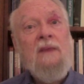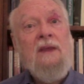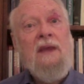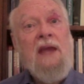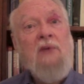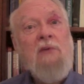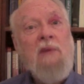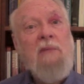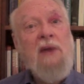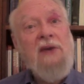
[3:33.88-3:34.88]
it would
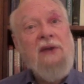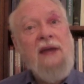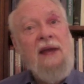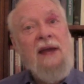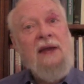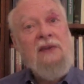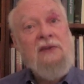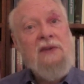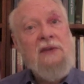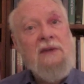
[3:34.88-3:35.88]
be better to
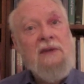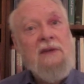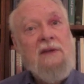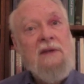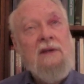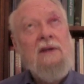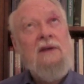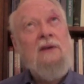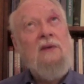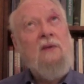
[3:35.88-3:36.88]
ask,
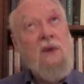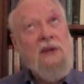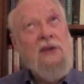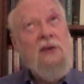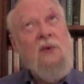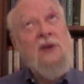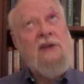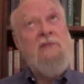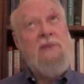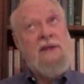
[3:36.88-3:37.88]
what do you want
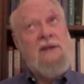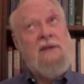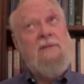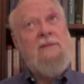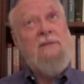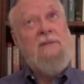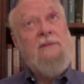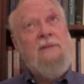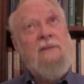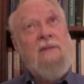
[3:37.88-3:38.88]
of me?
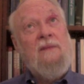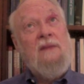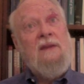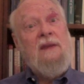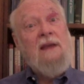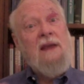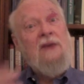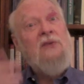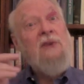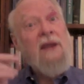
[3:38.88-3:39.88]

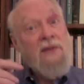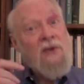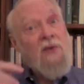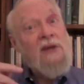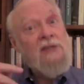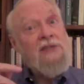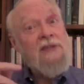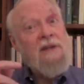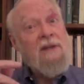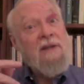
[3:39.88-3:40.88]
And direct the
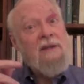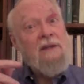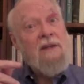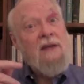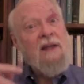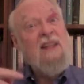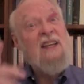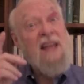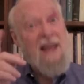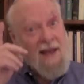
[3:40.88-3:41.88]
question a
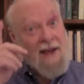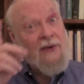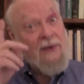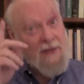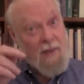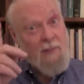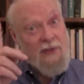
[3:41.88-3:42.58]
little higher up.